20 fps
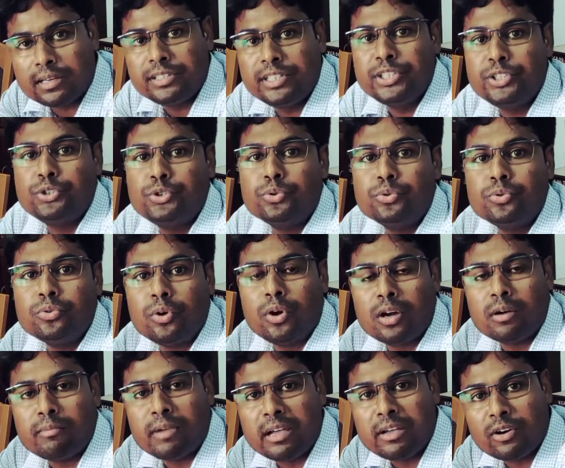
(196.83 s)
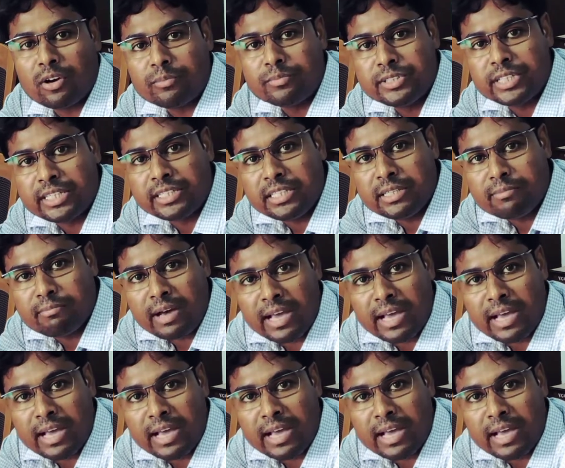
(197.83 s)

tissue or my objective